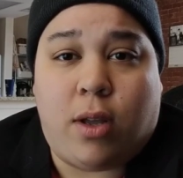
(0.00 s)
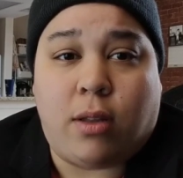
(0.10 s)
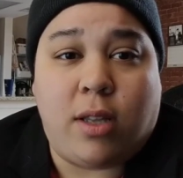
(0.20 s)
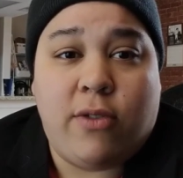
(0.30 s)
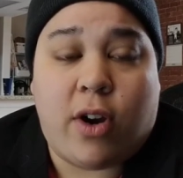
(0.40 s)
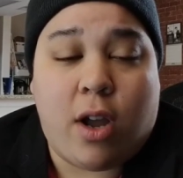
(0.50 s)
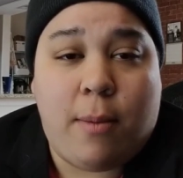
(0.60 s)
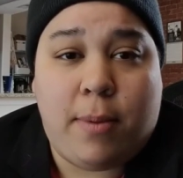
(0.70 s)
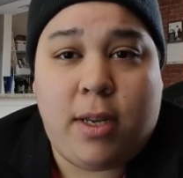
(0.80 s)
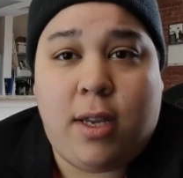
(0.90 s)
leave our
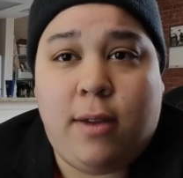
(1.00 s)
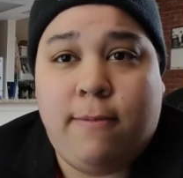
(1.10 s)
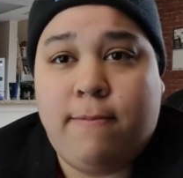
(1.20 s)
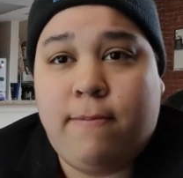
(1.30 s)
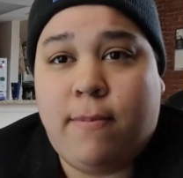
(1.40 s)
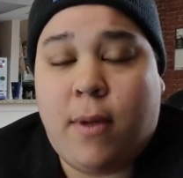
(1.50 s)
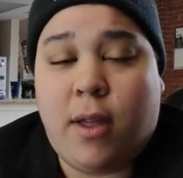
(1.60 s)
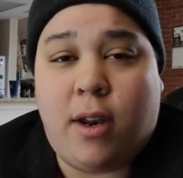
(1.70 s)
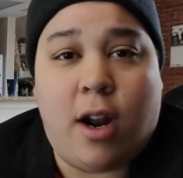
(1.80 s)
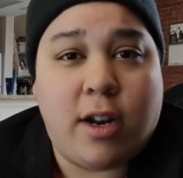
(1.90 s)
company
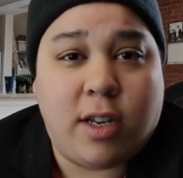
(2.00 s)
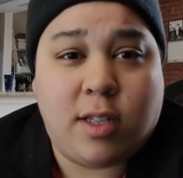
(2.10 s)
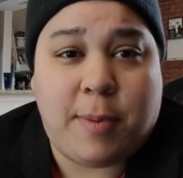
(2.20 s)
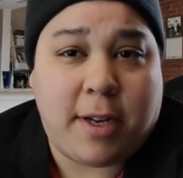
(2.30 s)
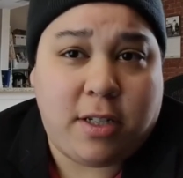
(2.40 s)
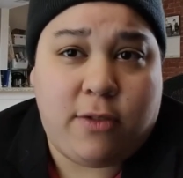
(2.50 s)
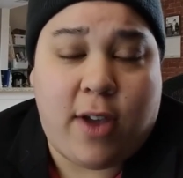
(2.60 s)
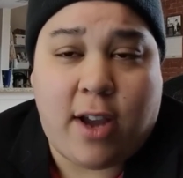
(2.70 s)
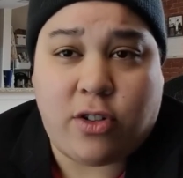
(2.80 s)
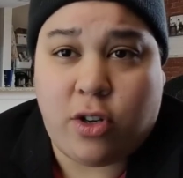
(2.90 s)
in an unexpected
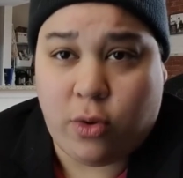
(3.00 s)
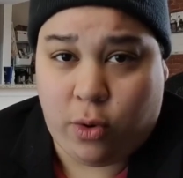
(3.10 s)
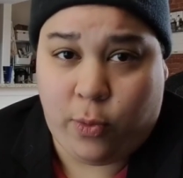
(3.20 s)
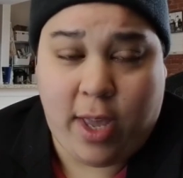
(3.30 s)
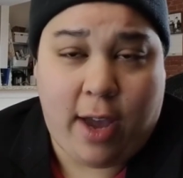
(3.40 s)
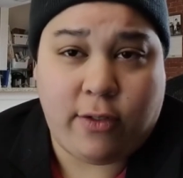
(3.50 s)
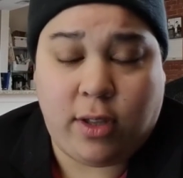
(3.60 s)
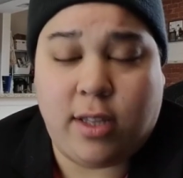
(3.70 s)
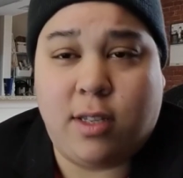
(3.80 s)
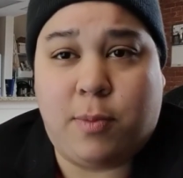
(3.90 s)
fashion, or we have to
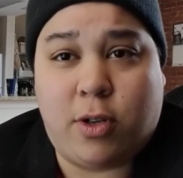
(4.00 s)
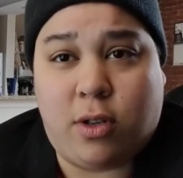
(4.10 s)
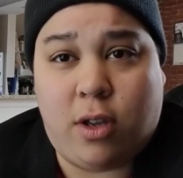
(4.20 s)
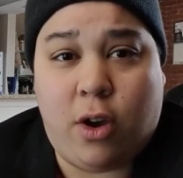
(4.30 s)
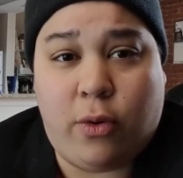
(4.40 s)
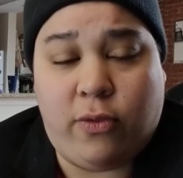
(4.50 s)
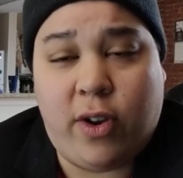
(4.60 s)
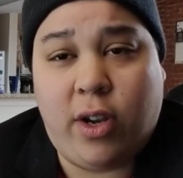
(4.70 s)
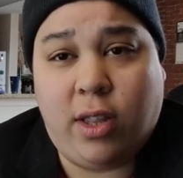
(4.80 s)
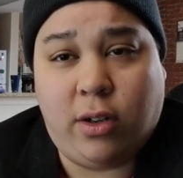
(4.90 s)
let this person go with
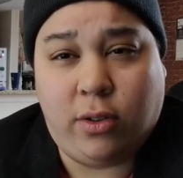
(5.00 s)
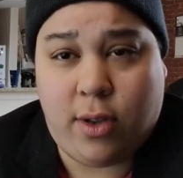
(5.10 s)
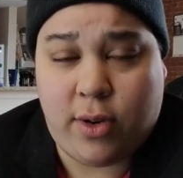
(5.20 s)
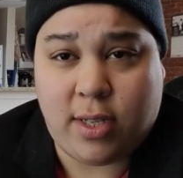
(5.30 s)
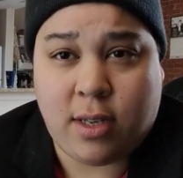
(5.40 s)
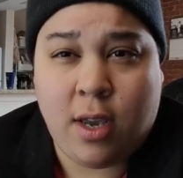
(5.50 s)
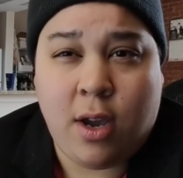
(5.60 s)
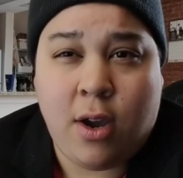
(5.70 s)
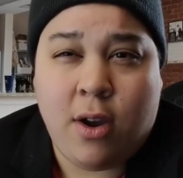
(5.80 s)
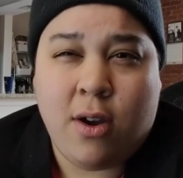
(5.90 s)
very little notice,
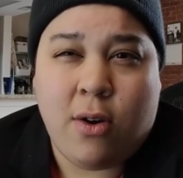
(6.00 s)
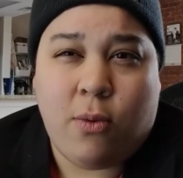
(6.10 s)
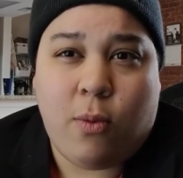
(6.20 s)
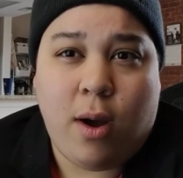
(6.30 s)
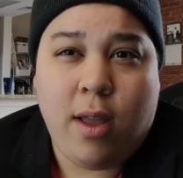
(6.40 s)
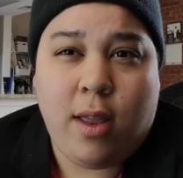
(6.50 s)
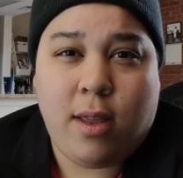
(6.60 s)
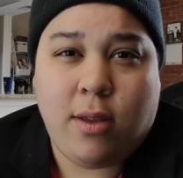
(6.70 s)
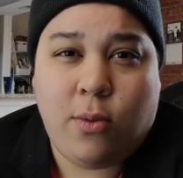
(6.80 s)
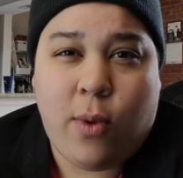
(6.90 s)

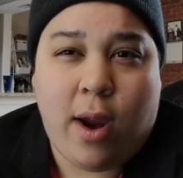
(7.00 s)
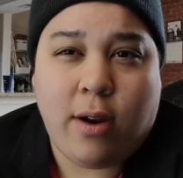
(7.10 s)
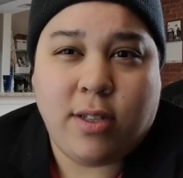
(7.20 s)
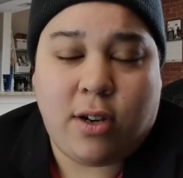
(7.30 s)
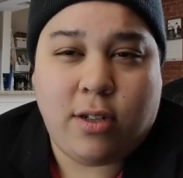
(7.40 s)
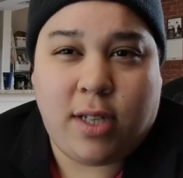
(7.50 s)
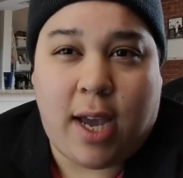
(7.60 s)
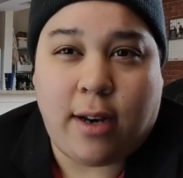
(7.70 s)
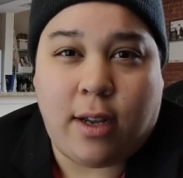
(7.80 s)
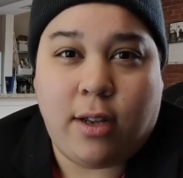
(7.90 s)
where is our
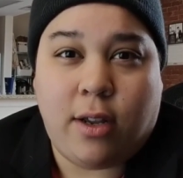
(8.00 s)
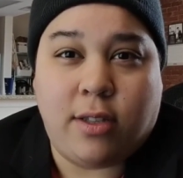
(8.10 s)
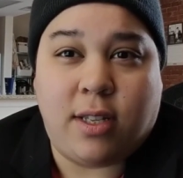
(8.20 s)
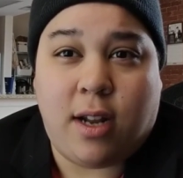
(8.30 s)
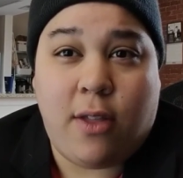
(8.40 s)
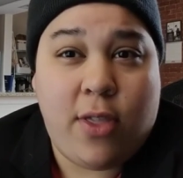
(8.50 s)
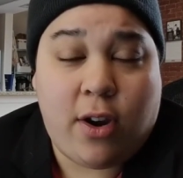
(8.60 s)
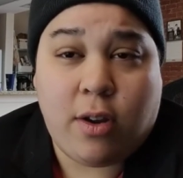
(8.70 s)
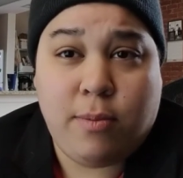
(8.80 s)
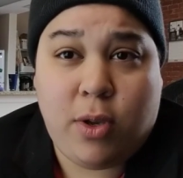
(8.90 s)
data? Is it on their
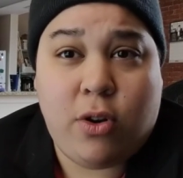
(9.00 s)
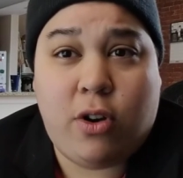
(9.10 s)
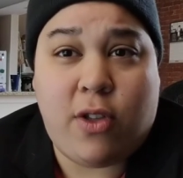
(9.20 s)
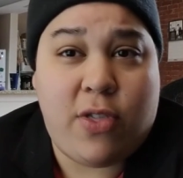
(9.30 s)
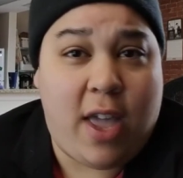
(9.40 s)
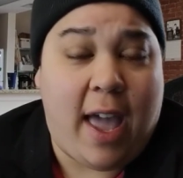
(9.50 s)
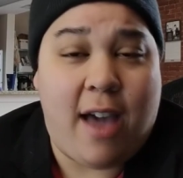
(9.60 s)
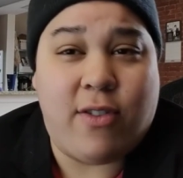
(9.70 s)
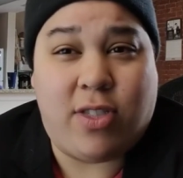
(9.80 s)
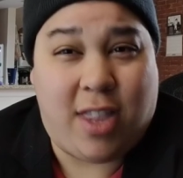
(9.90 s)
computer that they
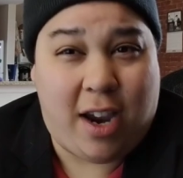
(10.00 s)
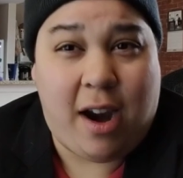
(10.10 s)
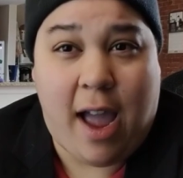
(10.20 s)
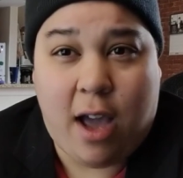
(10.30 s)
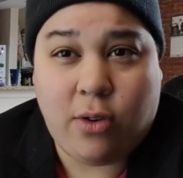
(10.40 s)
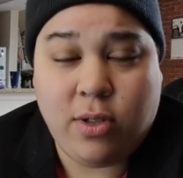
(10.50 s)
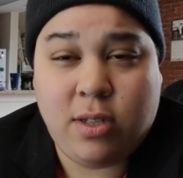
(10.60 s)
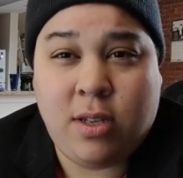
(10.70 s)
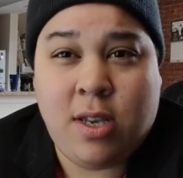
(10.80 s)
have at their house?